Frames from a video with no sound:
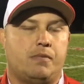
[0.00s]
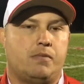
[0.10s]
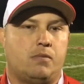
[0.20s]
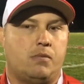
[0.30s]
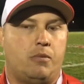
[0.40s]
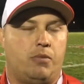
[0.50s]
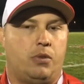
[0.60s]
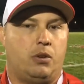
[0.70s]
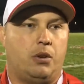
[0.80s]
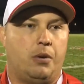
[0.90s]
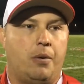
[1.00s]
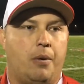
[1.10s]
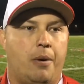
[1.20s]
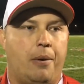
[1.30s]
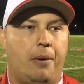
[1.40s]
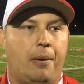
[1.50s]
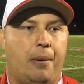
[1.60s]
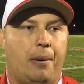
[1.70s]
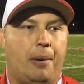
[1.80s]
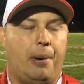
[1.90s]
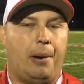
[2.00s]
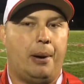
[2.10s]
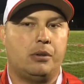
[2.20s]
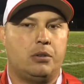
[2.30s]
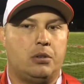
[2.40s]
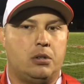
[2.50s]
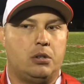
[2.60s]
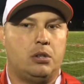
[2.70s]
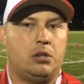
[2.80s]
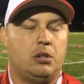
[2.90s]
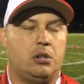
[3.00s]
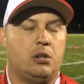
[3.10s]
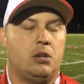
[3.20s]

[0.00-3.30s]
You had an onside kick that you guys were able to recover late in the second half,